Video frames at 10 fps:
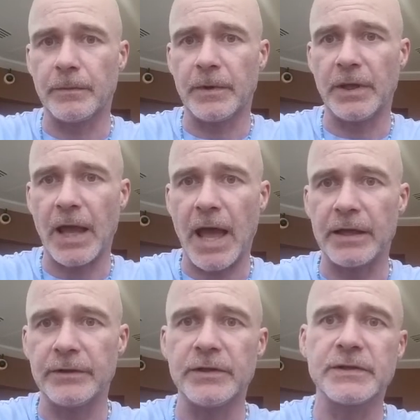he
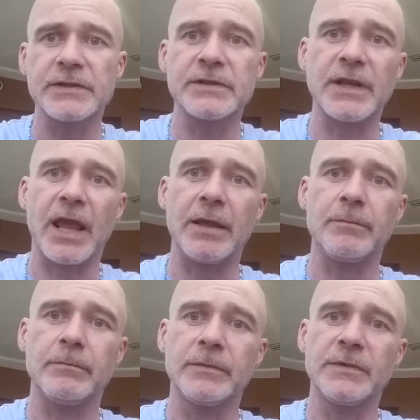had these
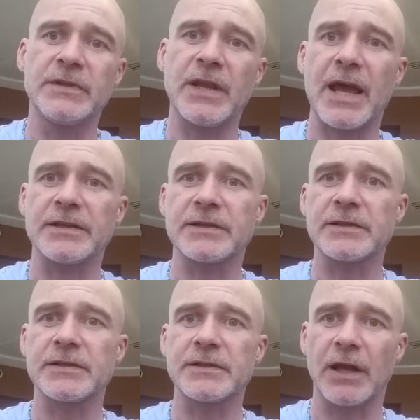same
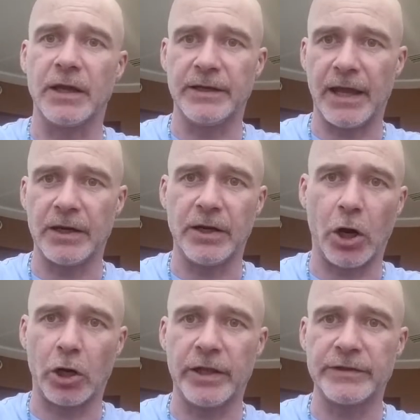tests done down in
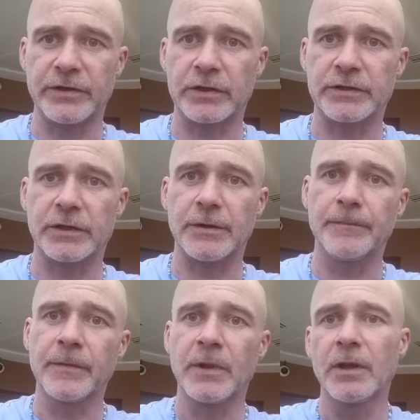Antarctica.
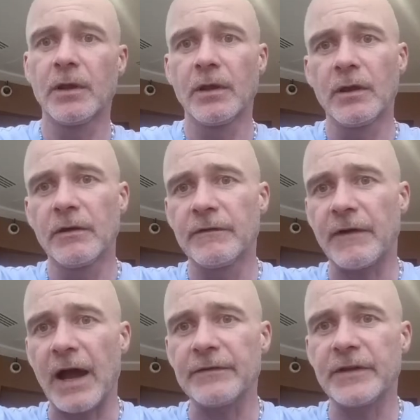
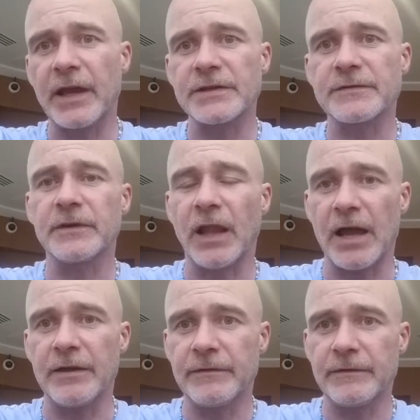Five tests for
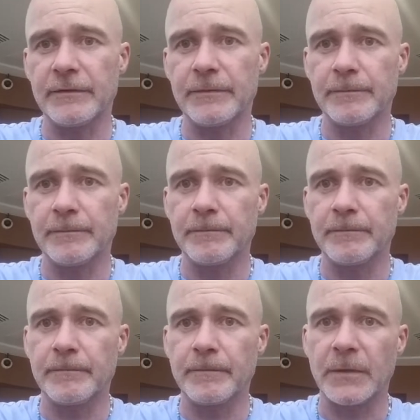life,
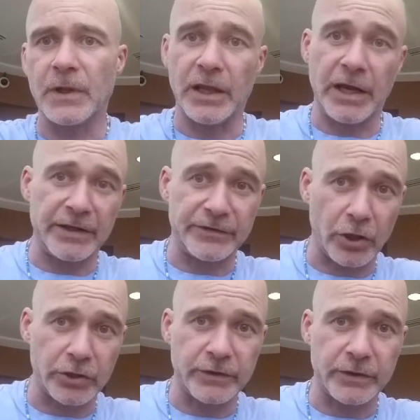in
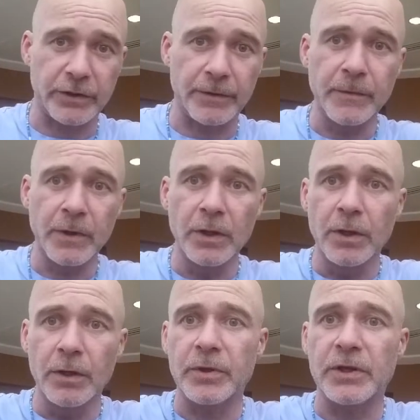Antarctica
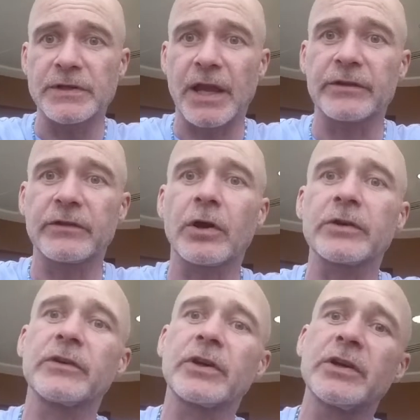because
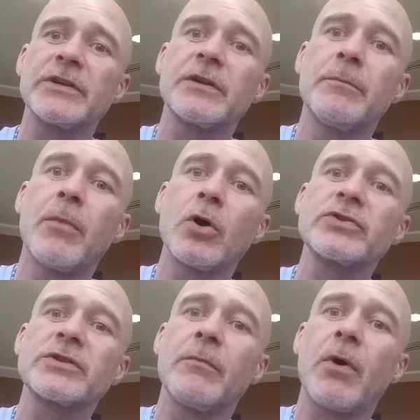Antarctica is the
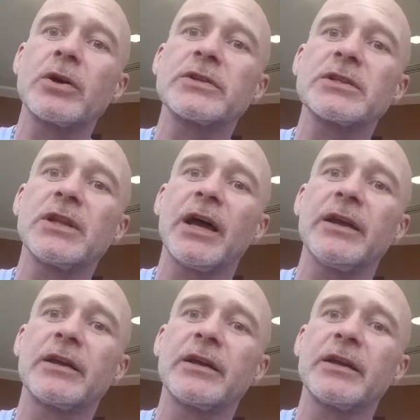most
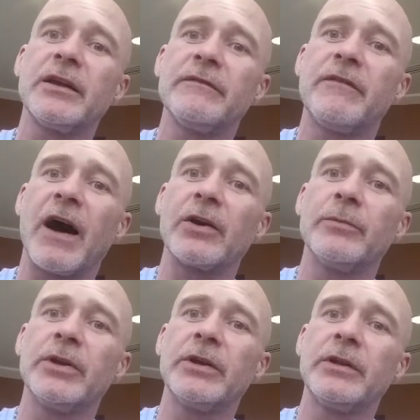Mars-like
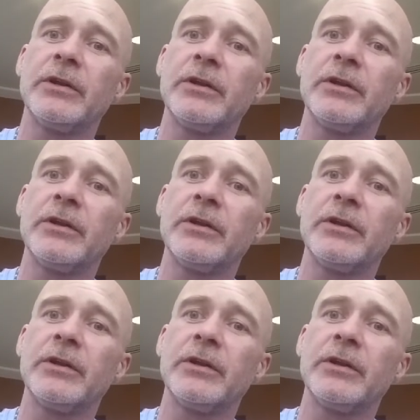environment